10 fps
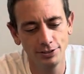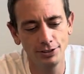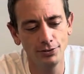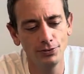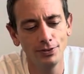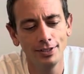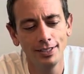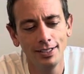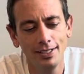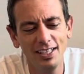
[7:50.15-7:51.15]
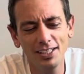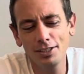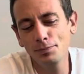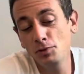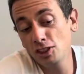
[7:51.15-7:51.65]
So it
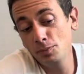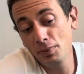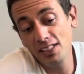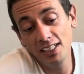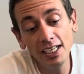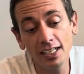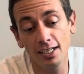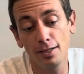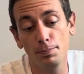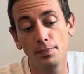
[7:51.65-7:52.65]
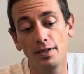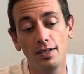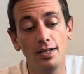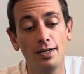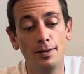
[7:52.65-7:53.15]
could just be a hiccup.
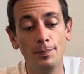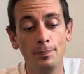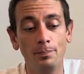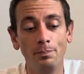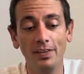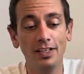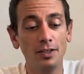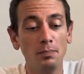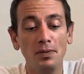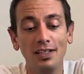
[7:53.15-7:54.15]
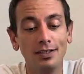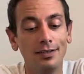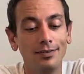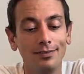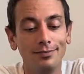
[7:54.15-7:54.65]
It could be
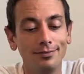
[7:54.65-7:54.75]
a